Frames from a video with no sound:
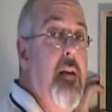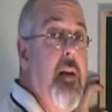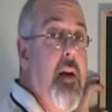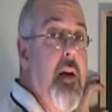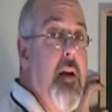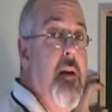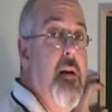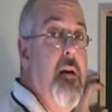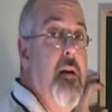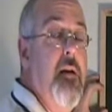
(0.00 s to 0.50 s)

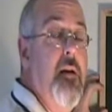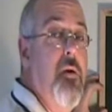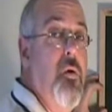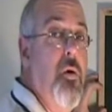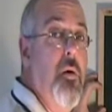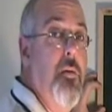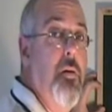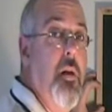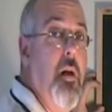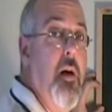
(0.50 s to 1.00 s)
end to
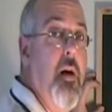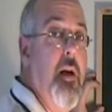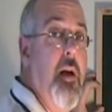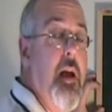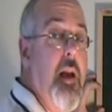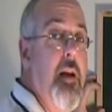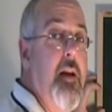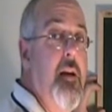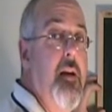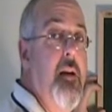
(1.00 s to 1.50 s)
apply
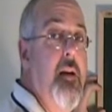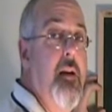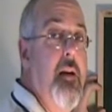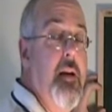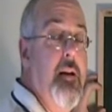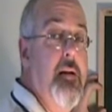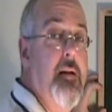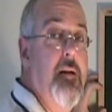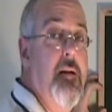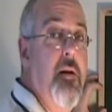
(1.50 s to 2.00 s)
any
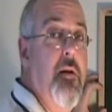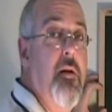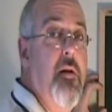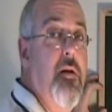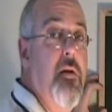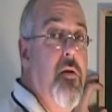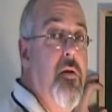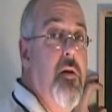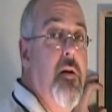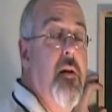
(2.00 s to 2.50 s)
necessary
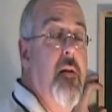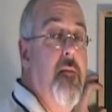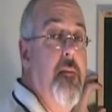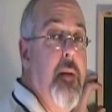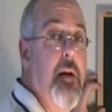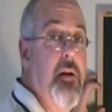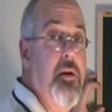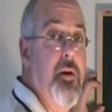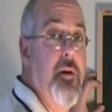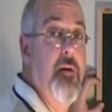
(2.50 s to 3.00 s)
unit of
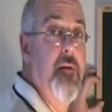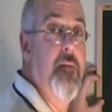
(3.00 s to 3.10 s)
measure.